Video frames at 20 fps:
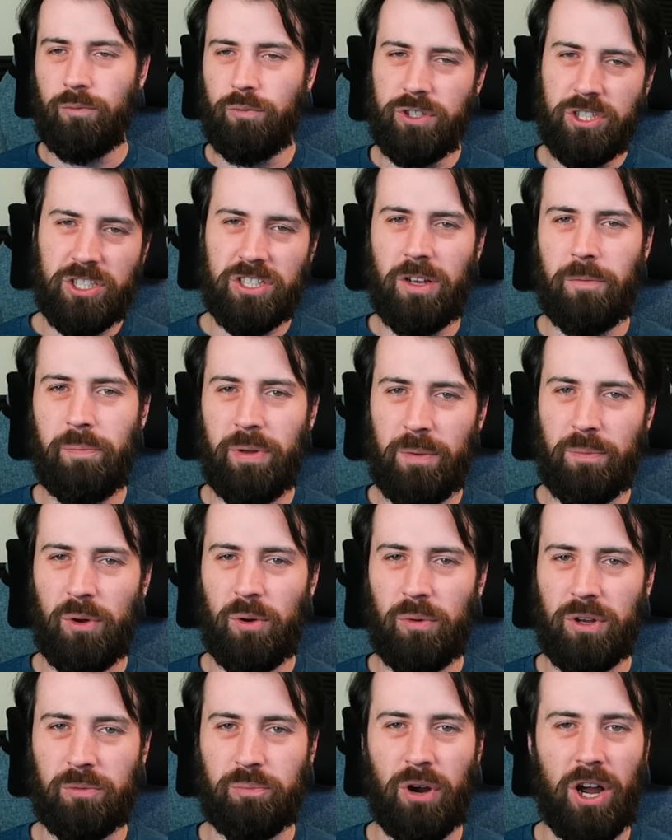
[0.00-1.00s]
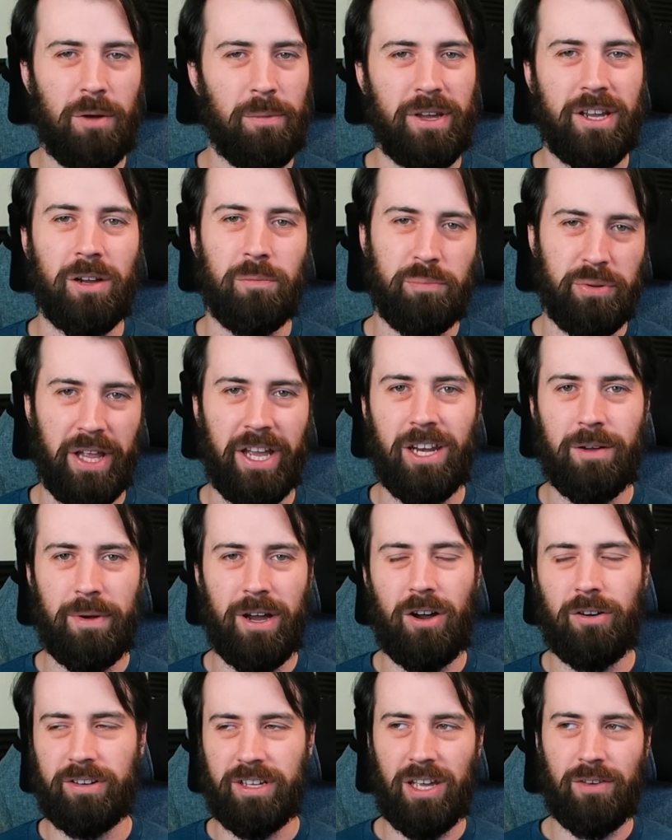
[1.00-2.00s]
which some people would probably complain
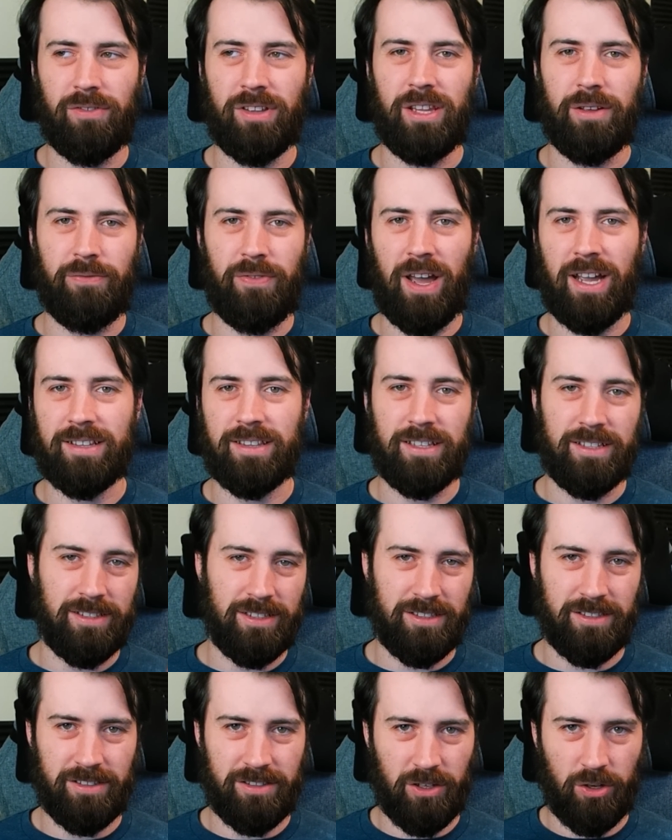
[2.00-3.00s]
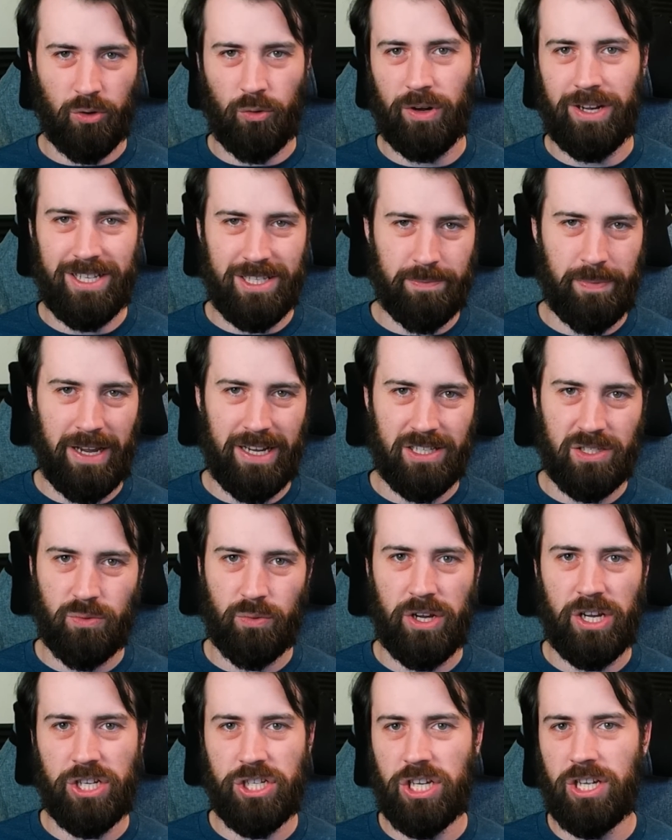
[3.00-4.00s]
about given the fact that this is a Greece-based
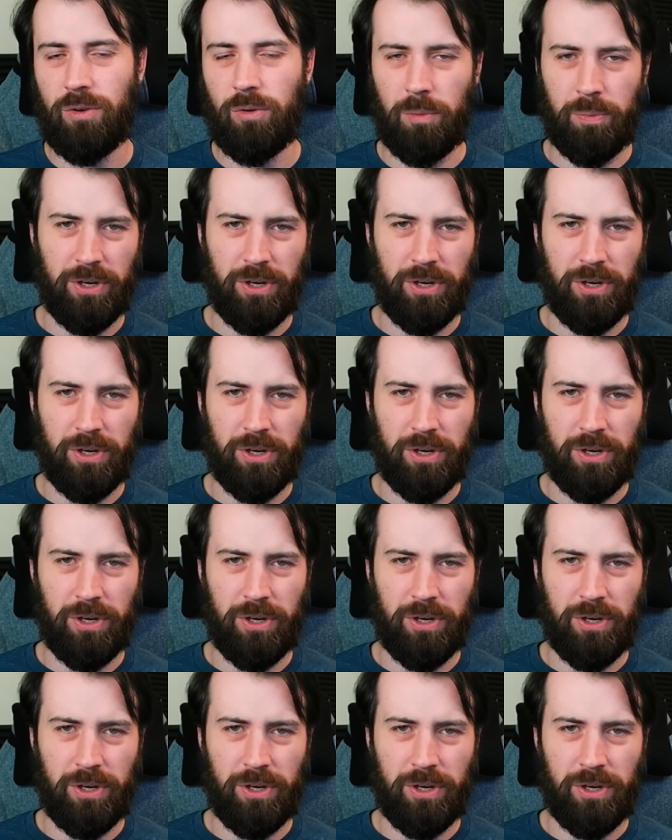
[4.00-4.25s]
region.